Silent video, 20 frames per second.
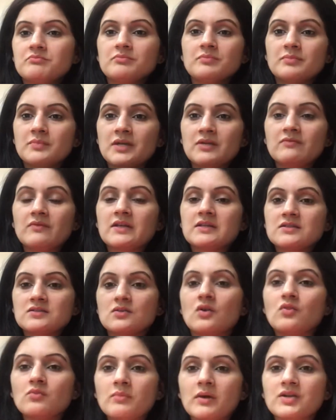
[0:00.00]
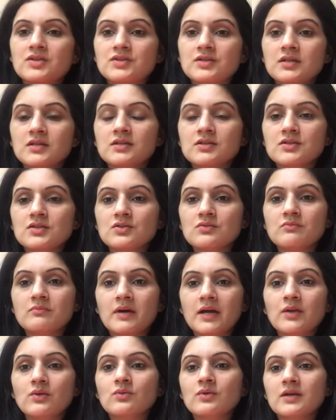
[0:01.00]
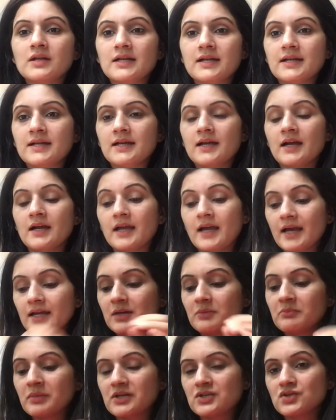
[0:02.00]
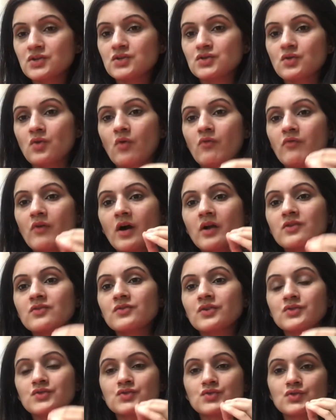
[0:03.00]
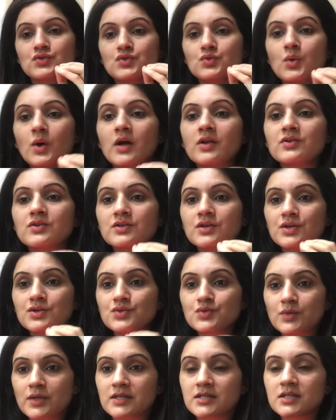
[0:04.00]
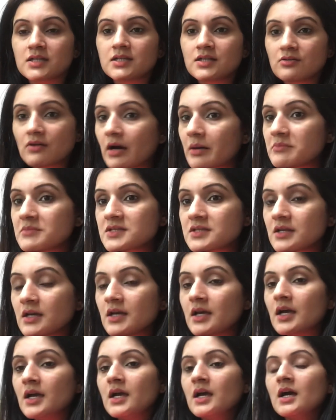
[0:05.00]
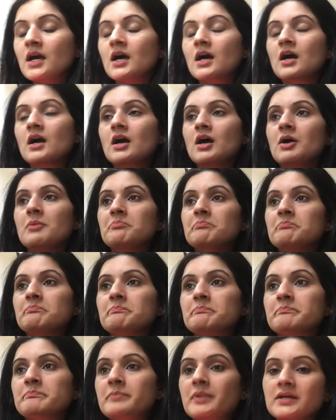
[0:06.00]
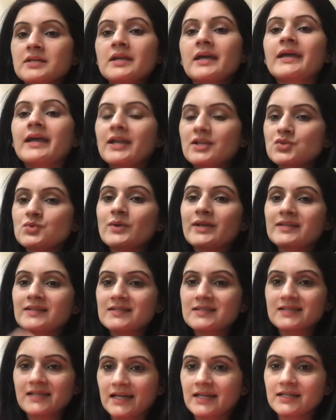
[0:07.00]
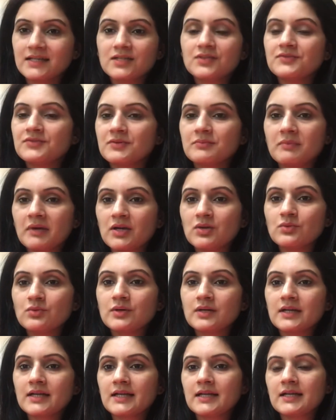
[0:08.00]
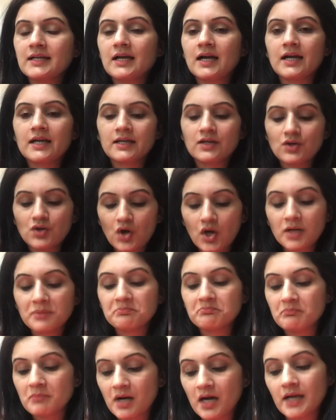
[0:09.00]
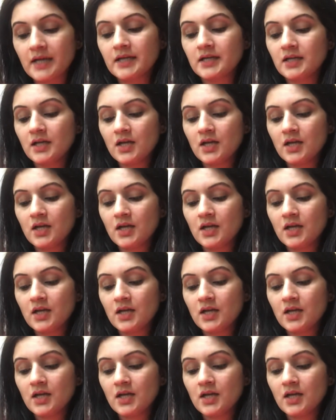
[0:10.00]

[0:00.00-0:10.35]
invest so much into my ukulele. I had a budget of 100 to 120 dirhams, but I had to extend it for my ukulele. I got mine